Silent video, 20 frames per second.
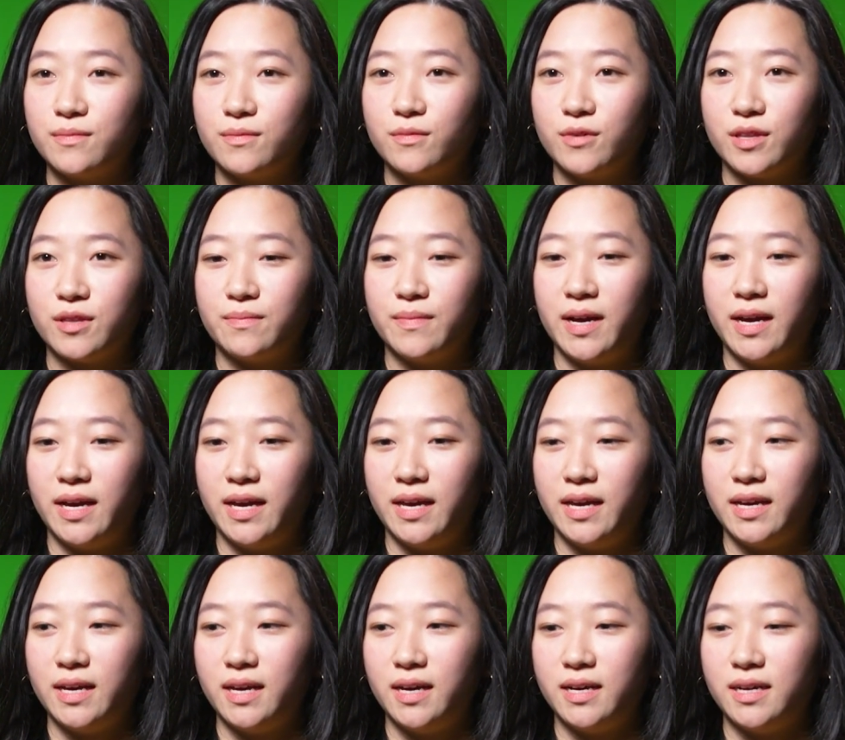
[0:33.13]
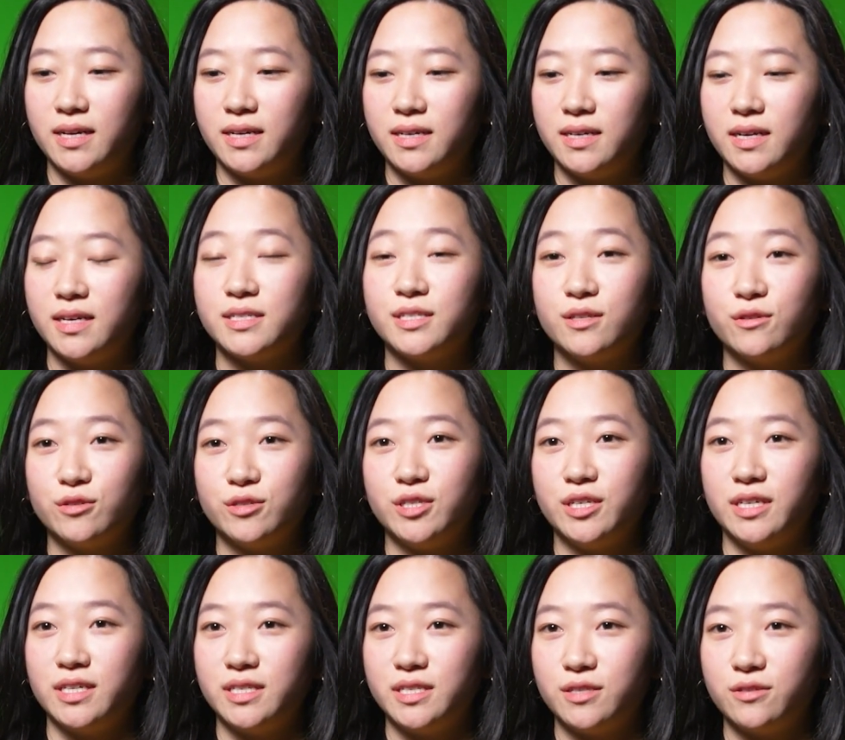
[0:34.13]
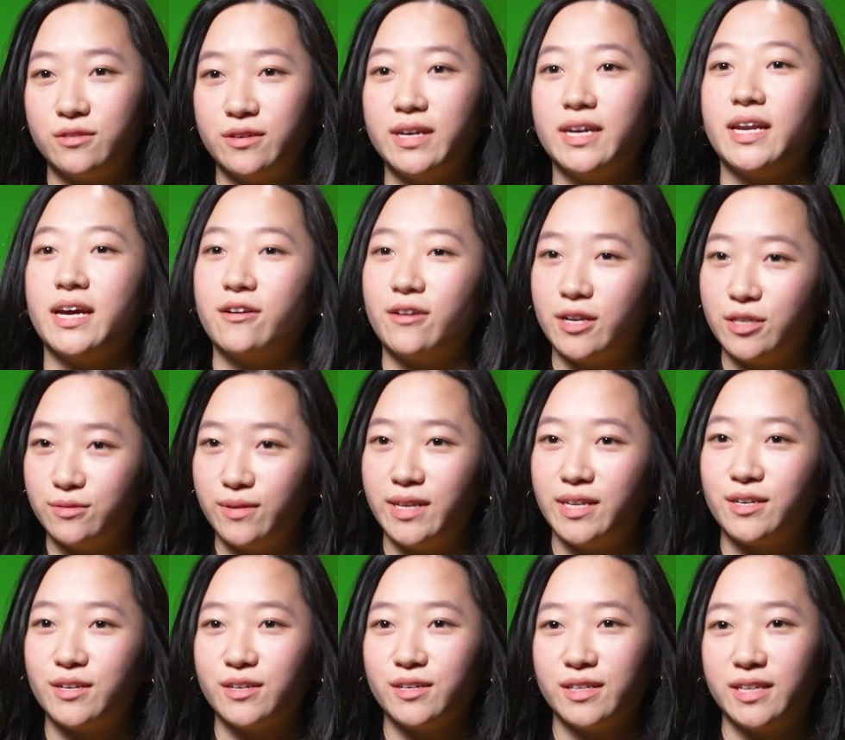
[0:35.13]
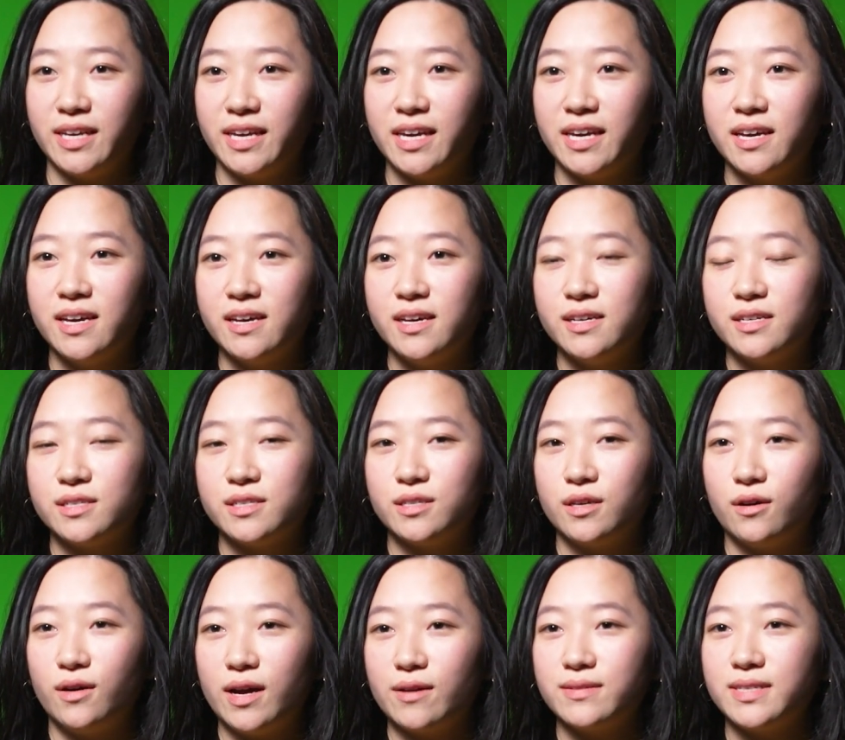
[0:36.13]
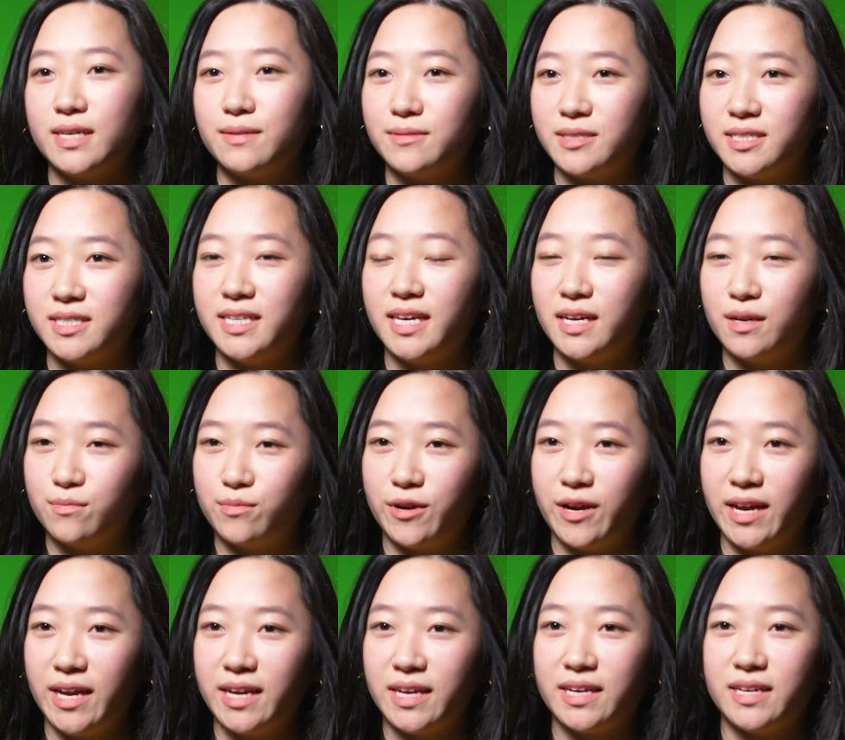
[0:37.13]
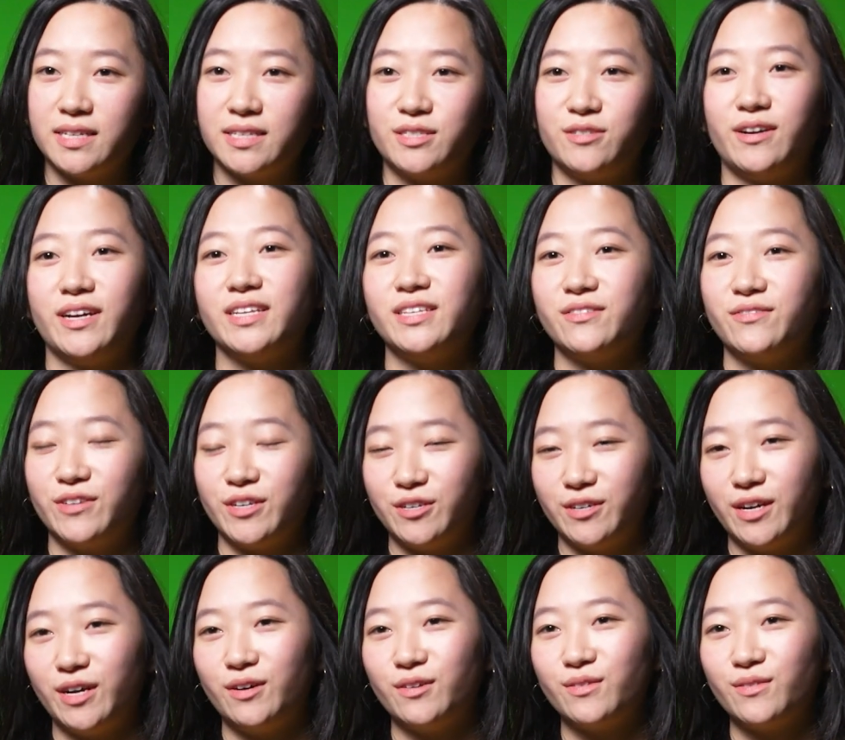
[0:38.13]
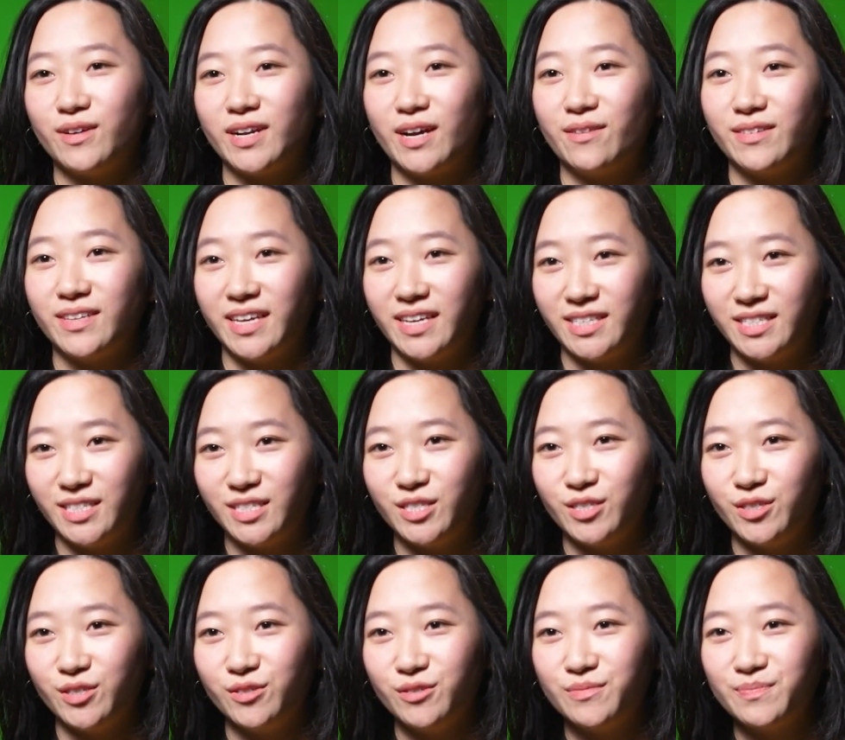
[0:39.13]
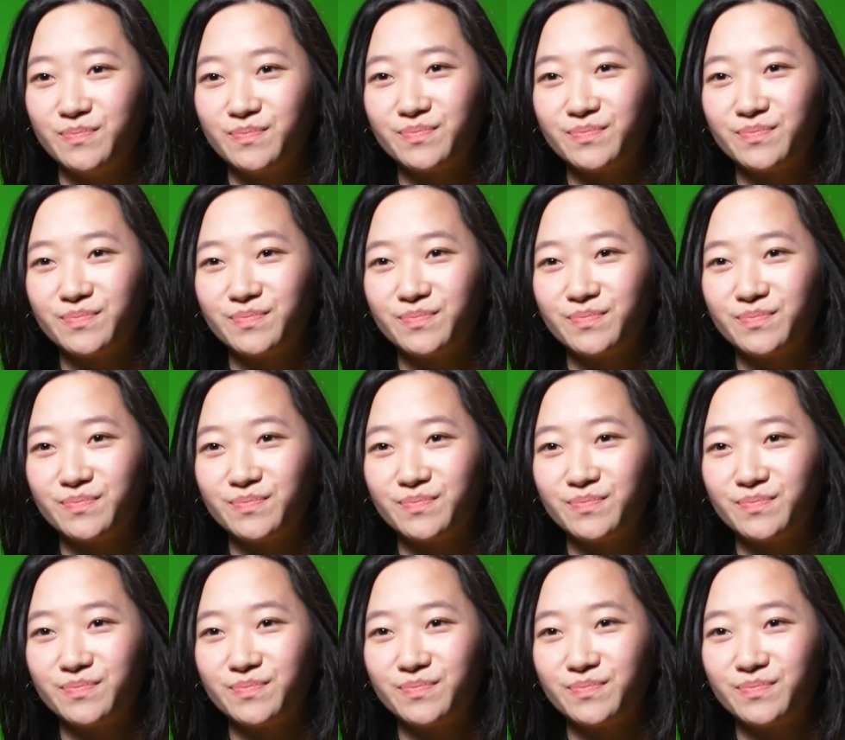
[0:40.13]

with my associate's degree, and I graduated early. So I was able to take a break trying to figure out what I would like to do.